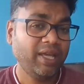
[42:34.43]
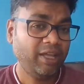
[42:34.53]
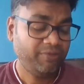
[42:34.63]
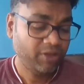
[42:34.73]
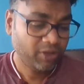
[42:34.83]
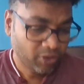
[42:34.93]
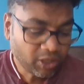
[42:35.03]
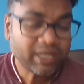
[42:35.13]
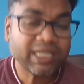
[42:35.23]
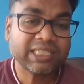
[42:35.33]
If
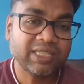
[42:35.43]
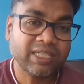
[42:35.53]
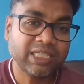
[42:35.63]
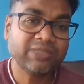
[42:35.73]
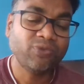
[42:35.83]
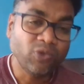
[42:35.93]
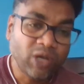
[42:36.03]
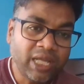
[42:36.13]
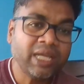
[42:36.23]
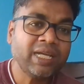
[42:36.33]
your tester is
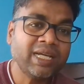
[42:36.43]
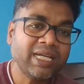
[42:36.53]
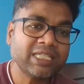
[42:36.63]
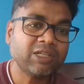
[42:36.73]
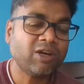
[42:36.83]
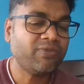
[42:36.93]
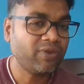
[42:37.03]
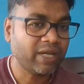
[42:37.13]
fully engaged of